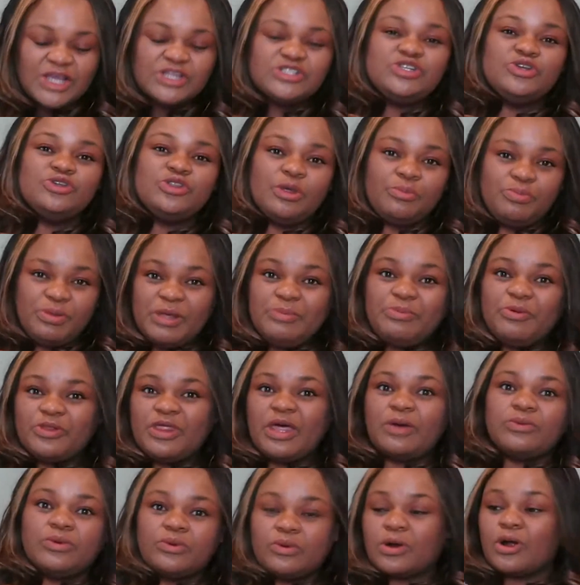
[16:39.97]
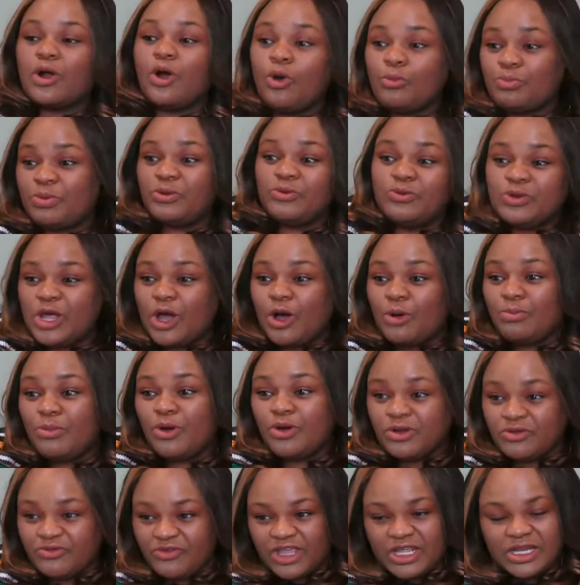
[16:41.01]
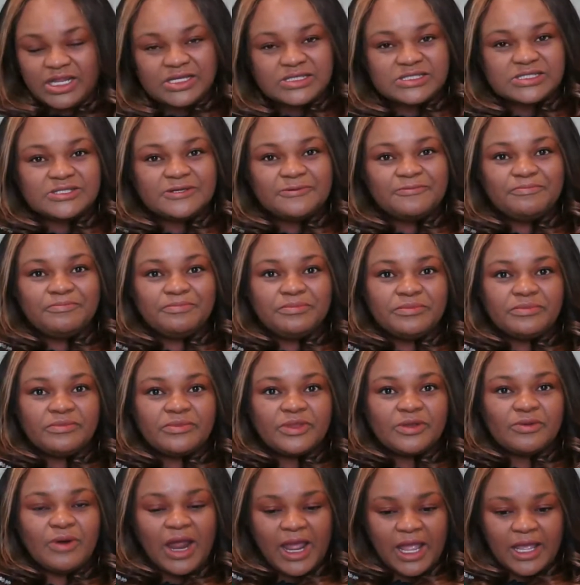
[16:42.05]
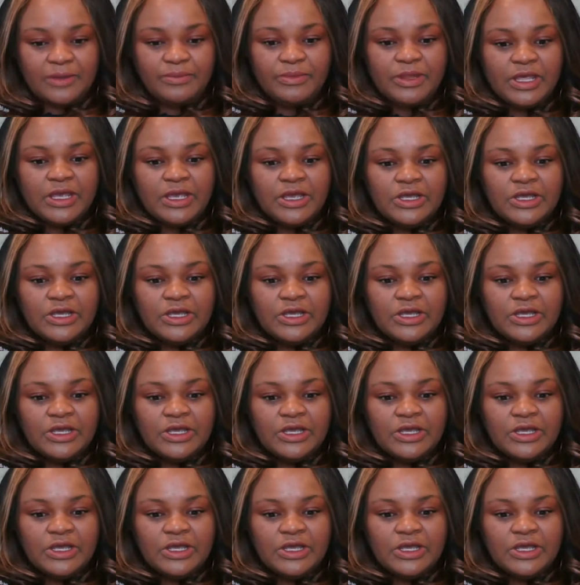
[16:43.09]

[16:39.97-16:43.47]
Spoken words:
to the people that we were hoping would help motivate us, right?